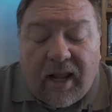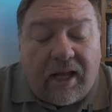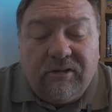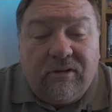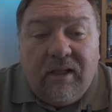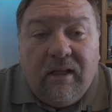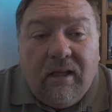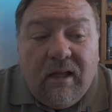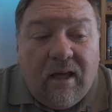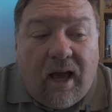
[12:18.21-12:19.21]
Actually,
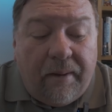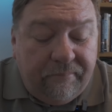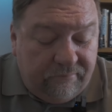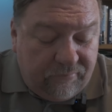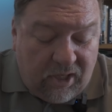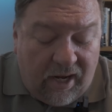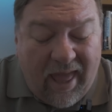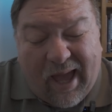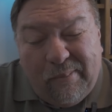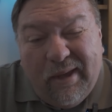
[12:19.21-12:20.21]
I'm kind of
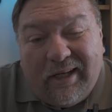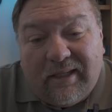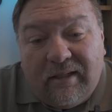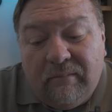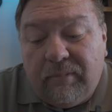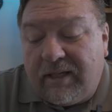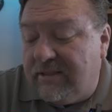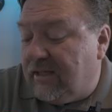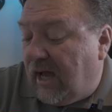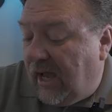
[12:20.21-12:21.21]
happy I didn't
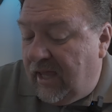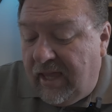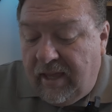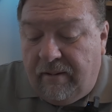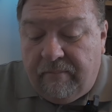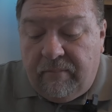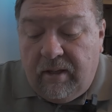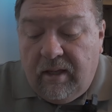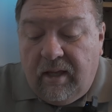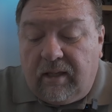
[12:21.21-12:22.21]
because I am
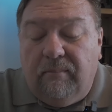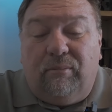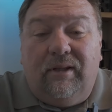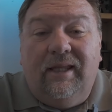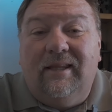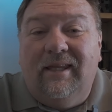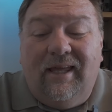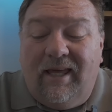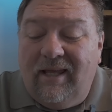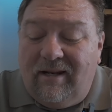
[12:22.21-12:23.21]

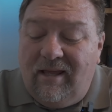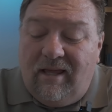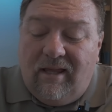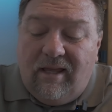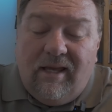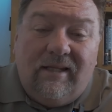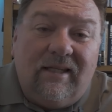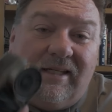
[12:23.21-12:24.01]
completely in the